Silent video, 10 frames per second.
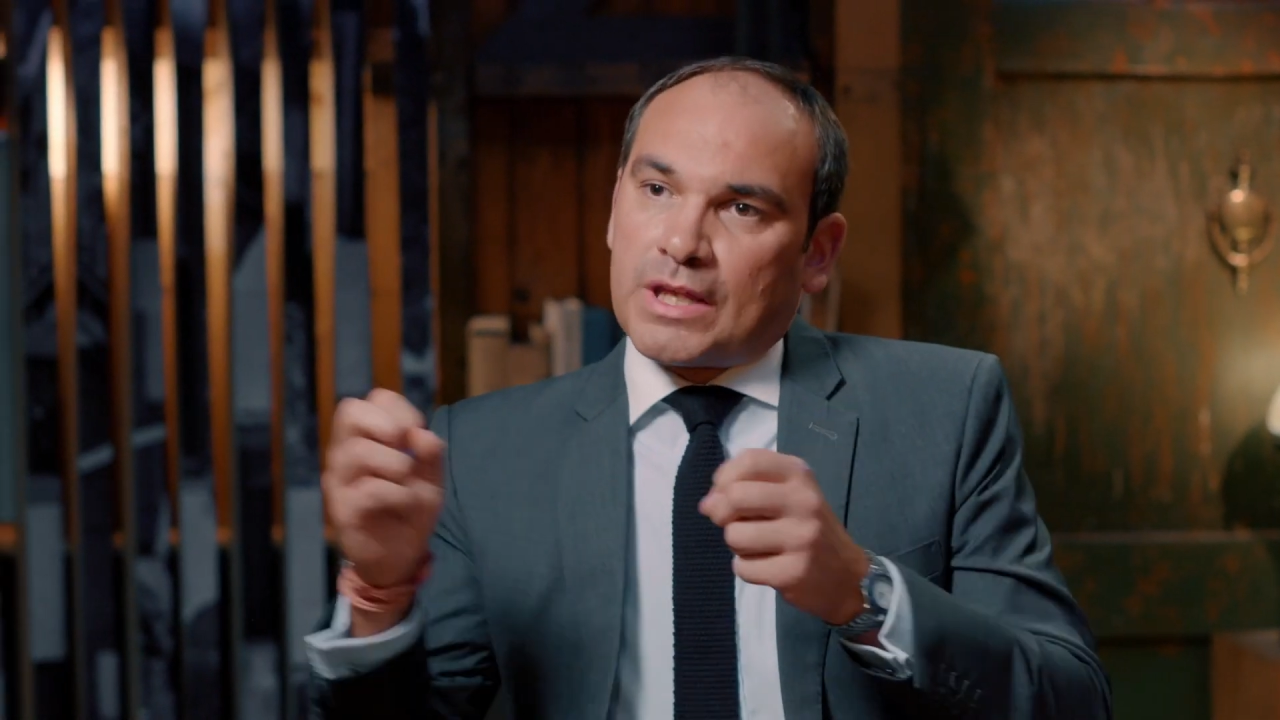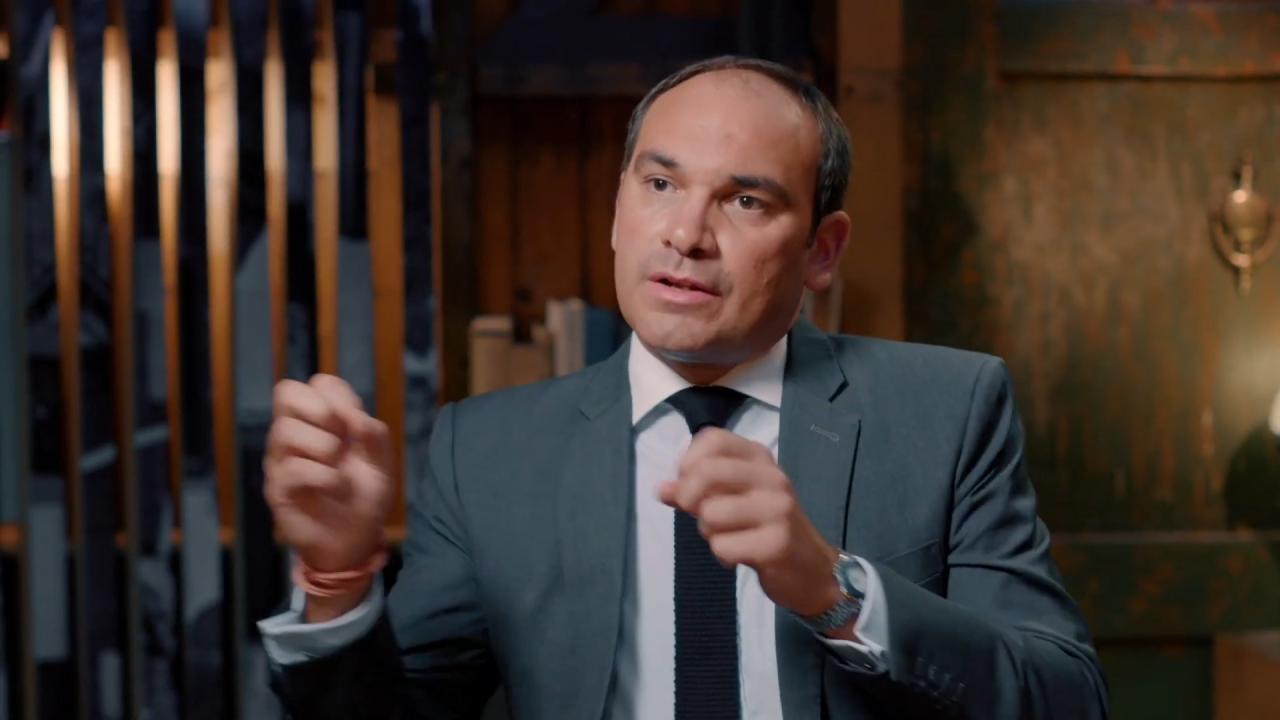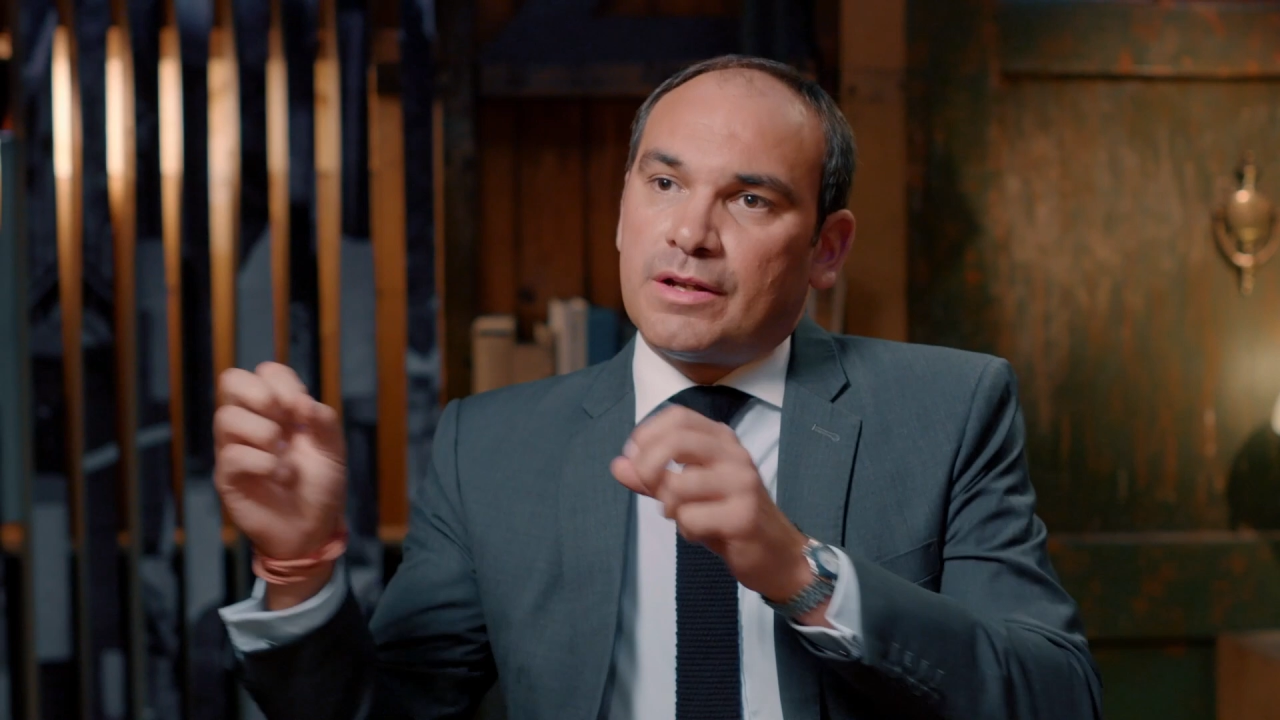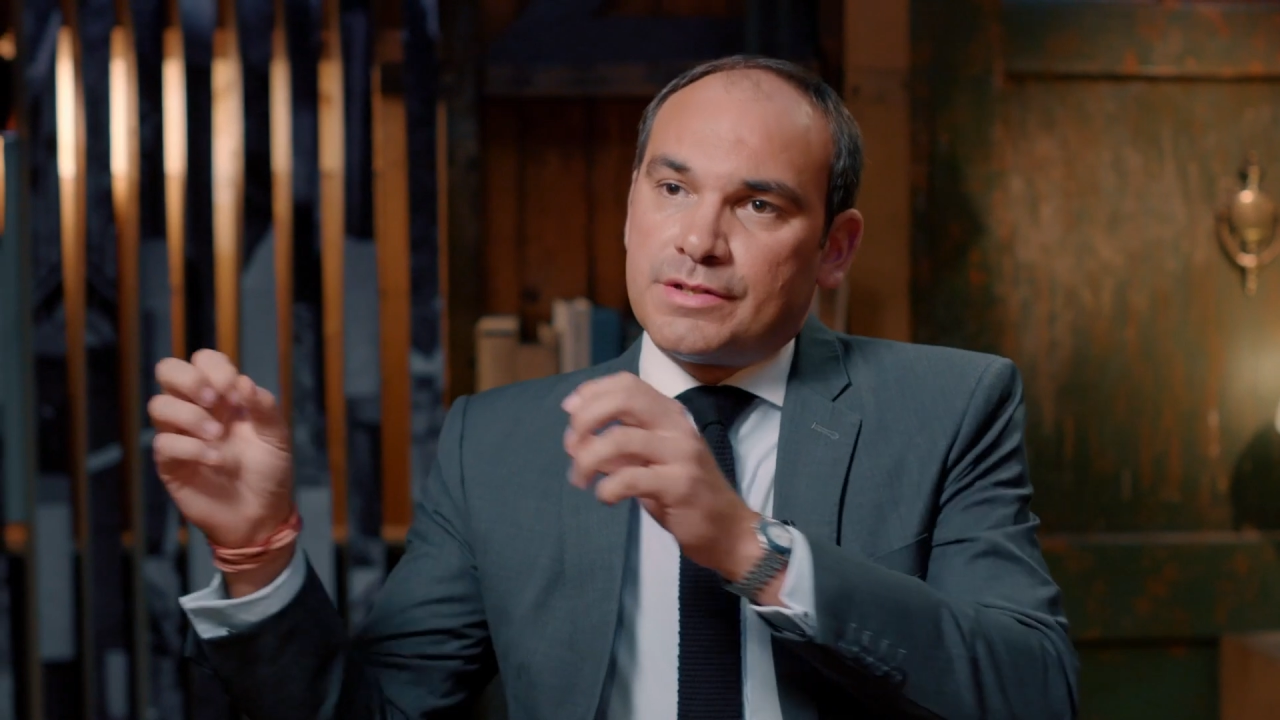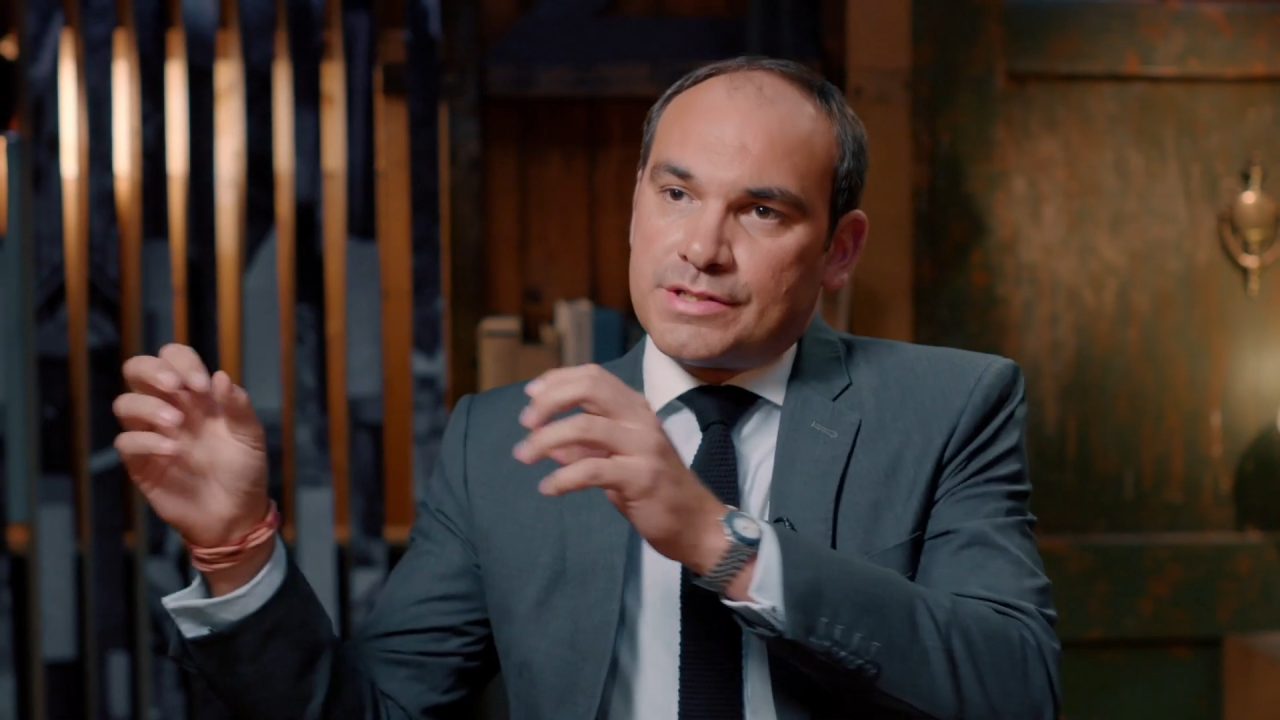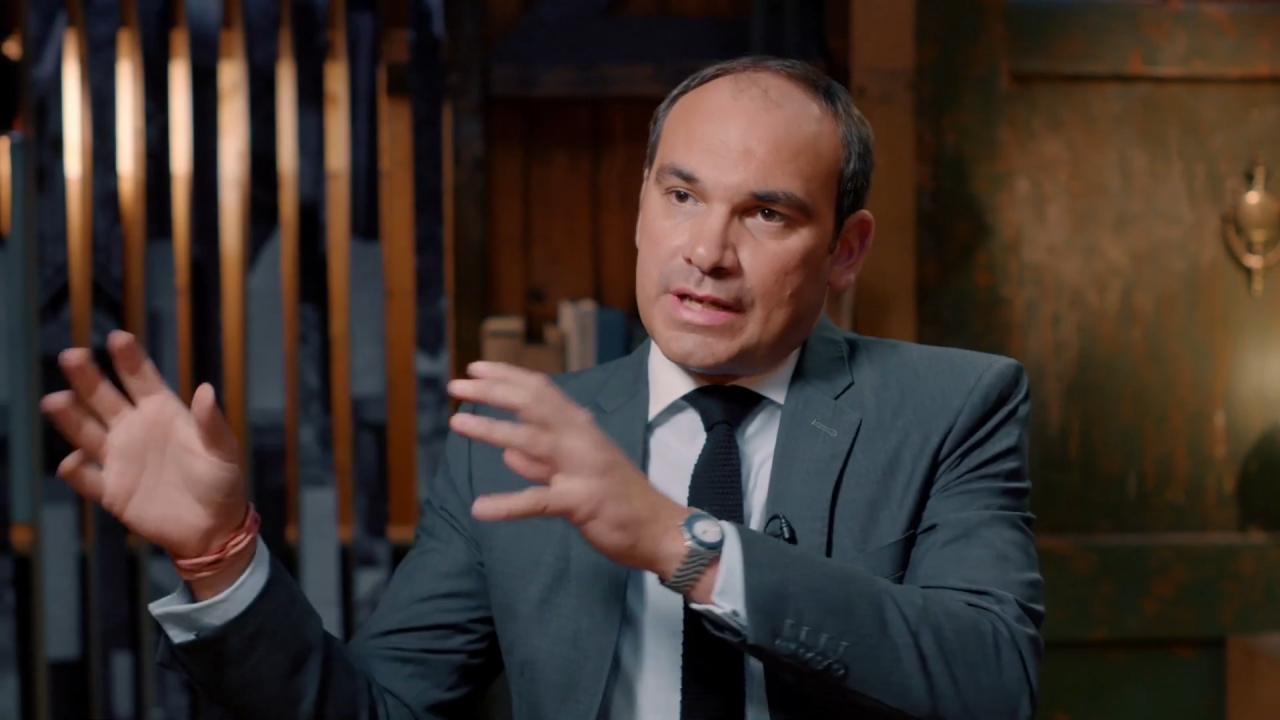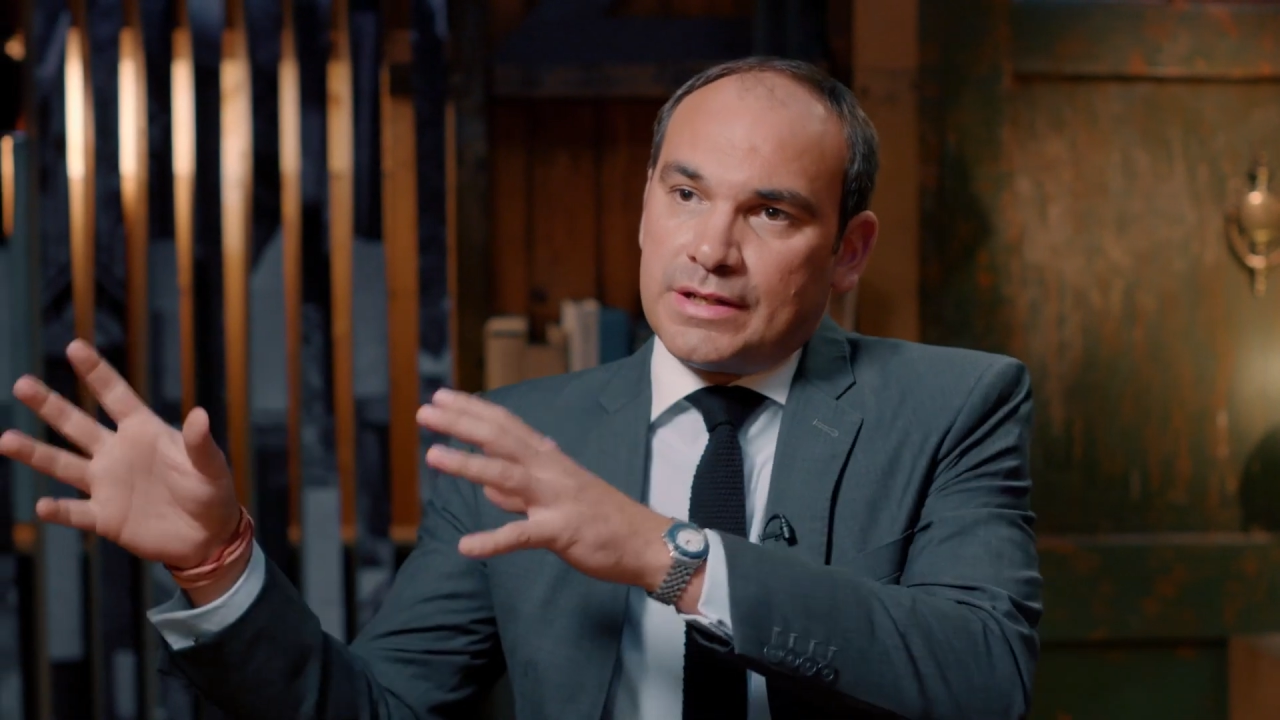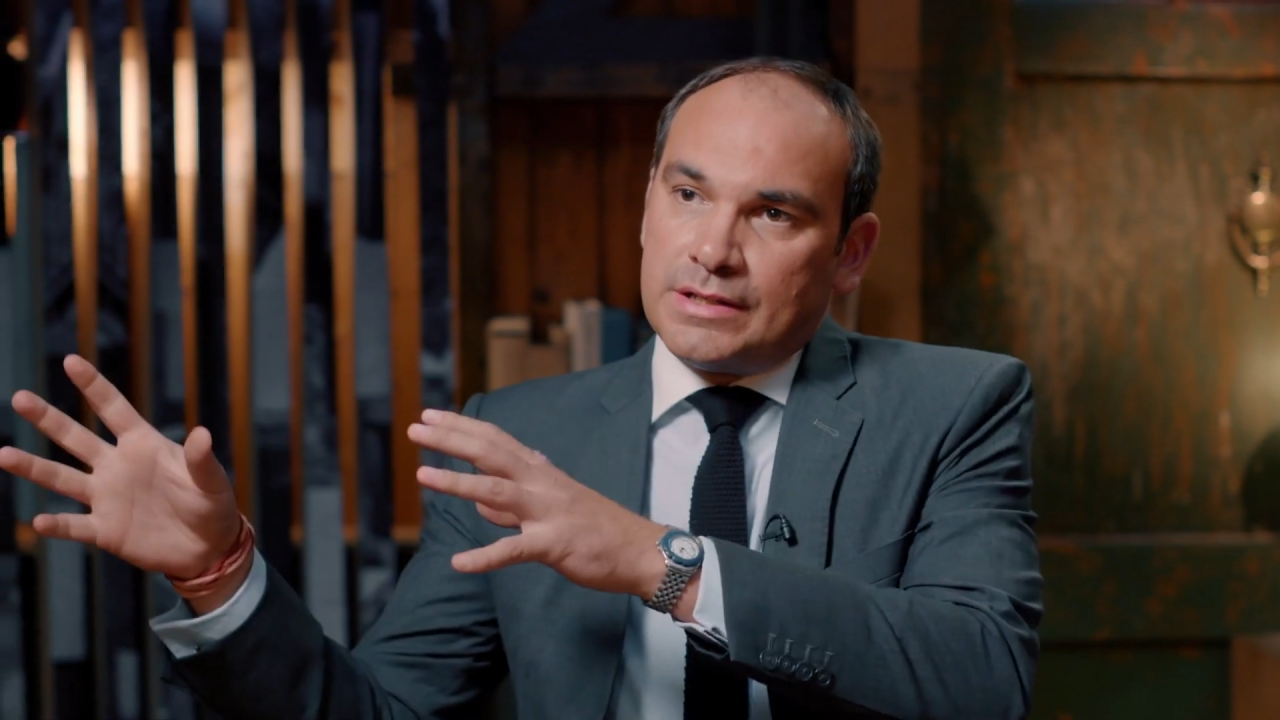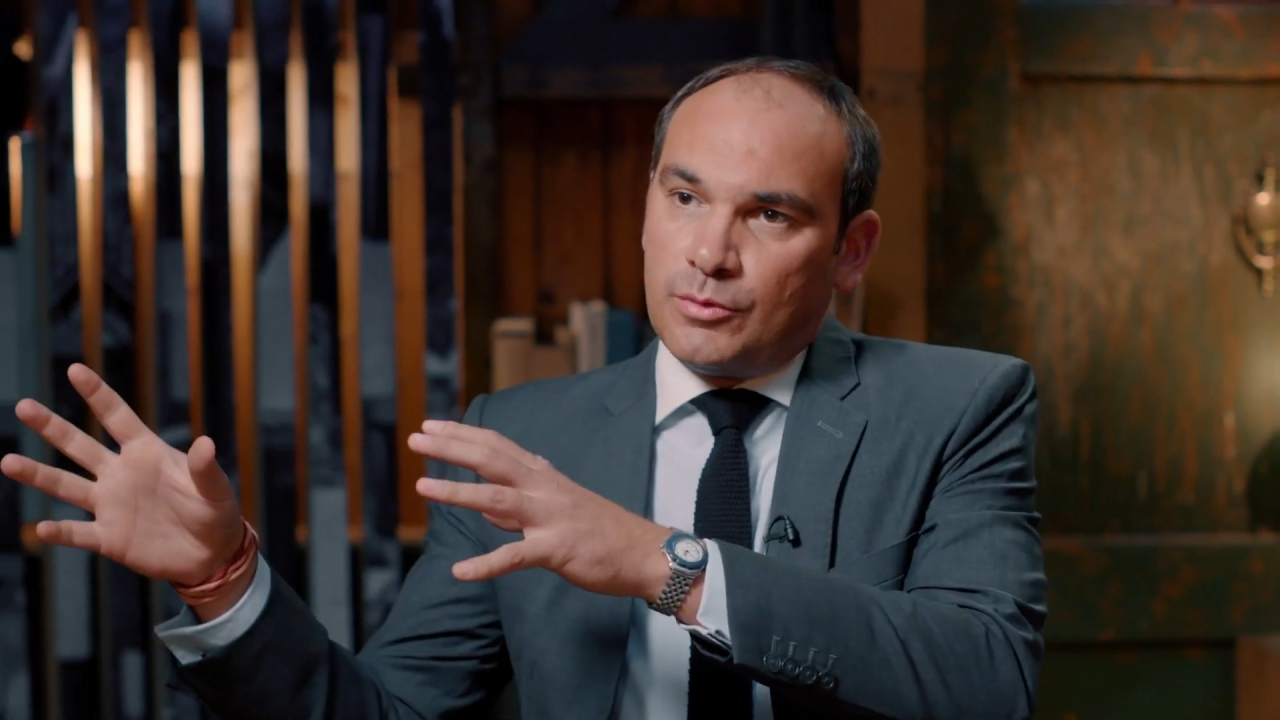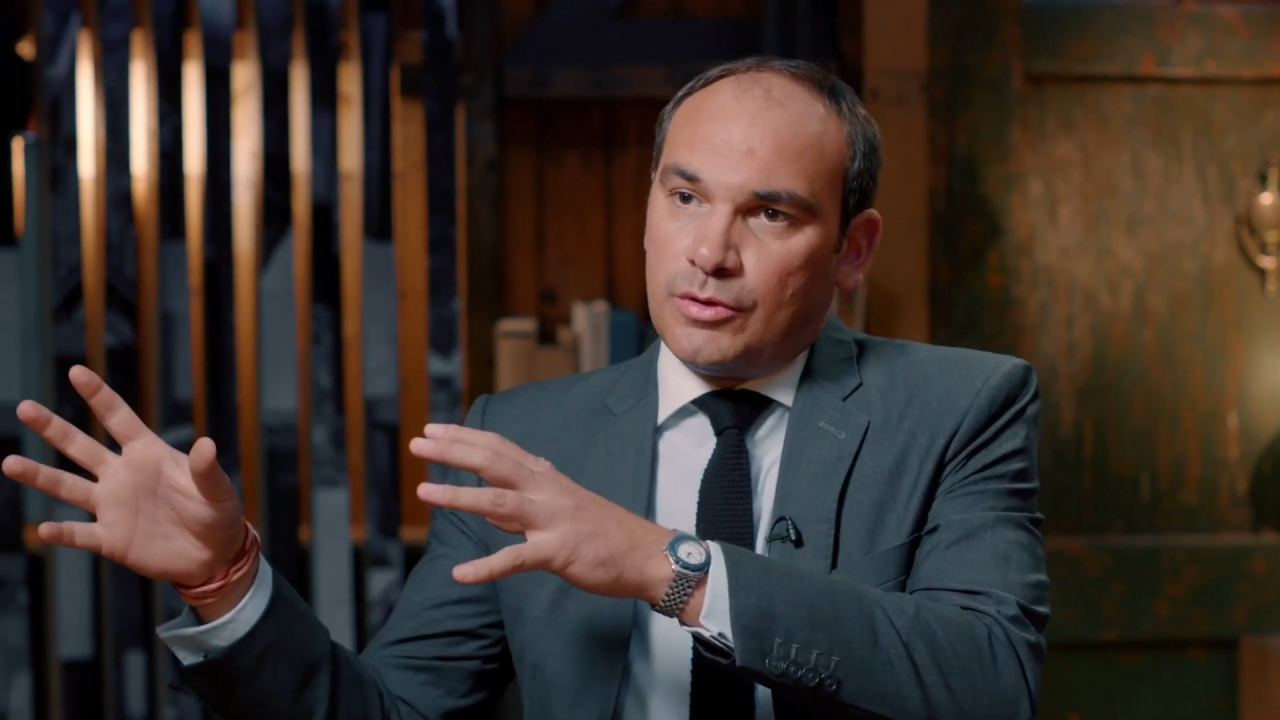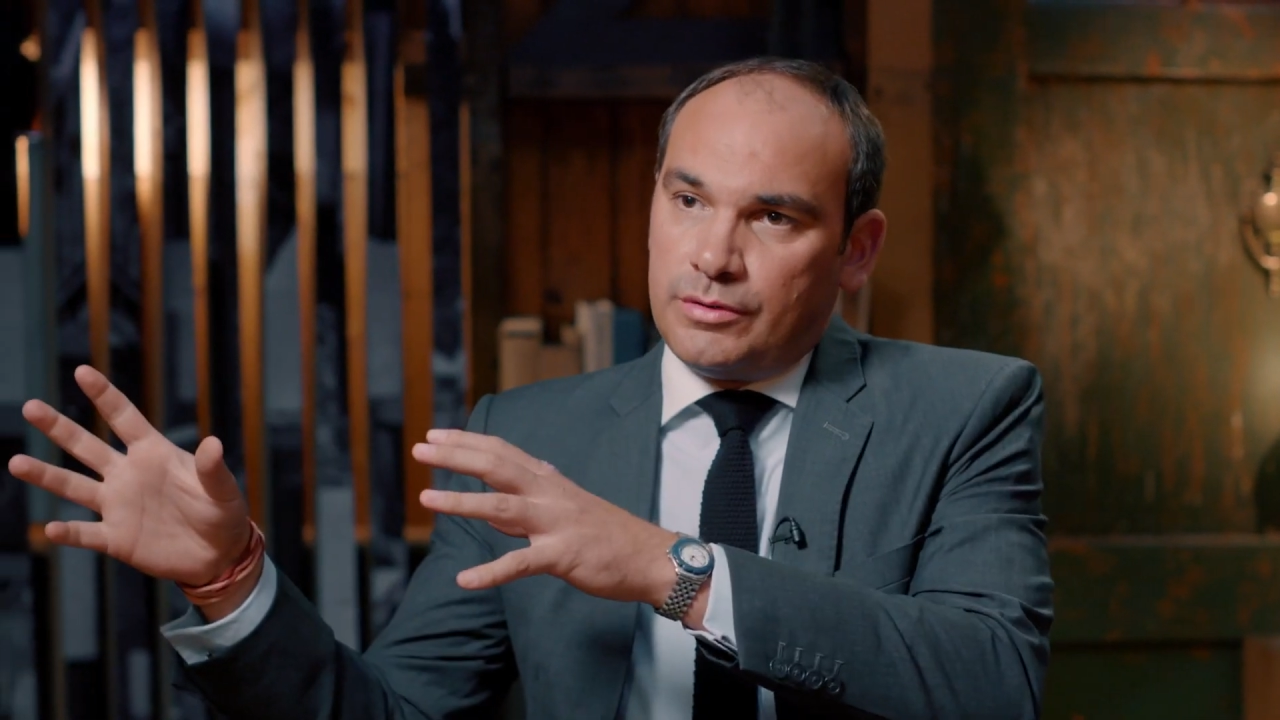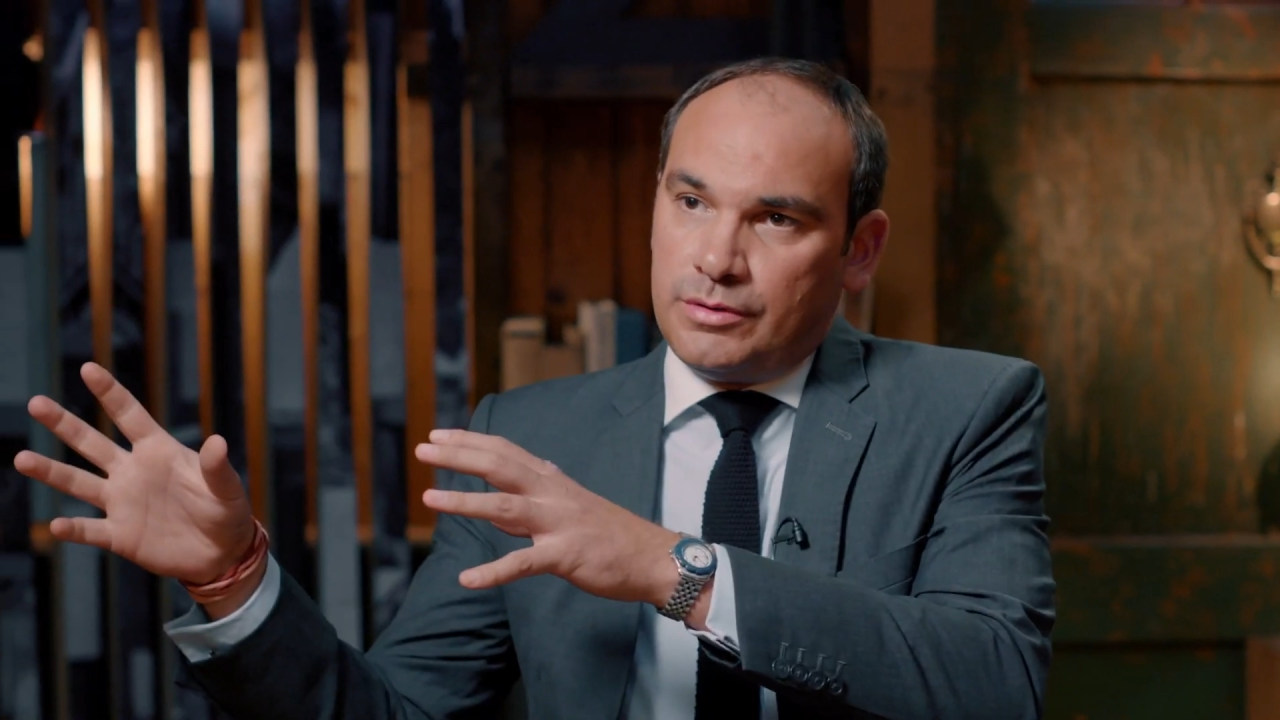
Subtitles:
understanding what